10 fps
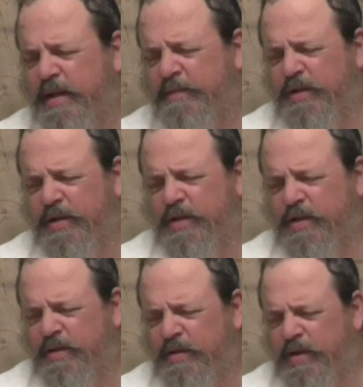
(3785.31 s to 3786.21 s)
up and
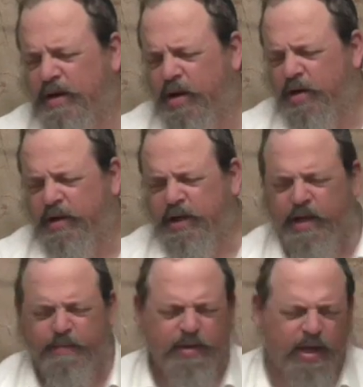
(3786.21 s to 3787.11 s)
hardening
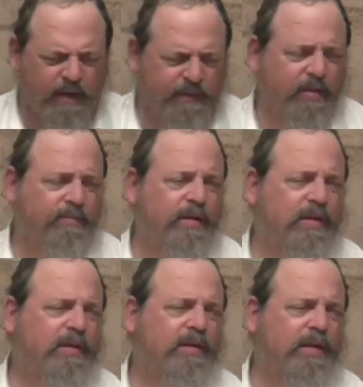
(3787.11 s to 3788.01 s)
up the oven,
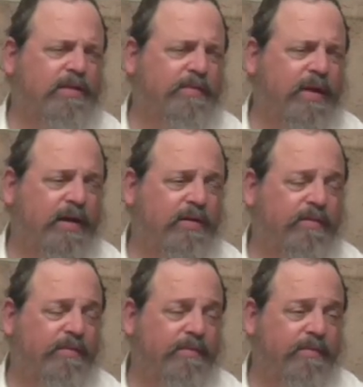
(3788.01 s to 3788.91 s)
but it doesn't matter.
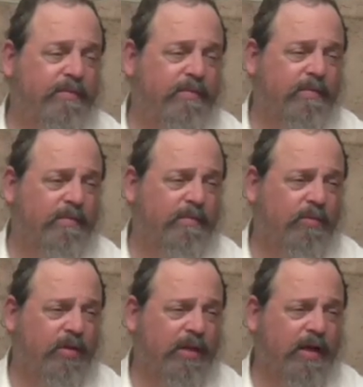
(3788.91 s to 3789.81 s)

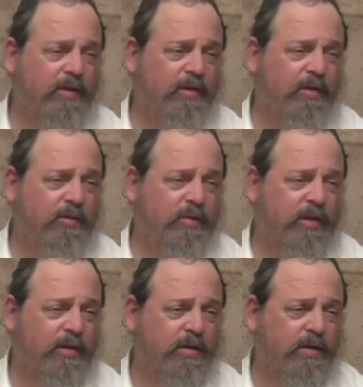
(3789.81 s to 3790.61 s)
We'll allow you to do it.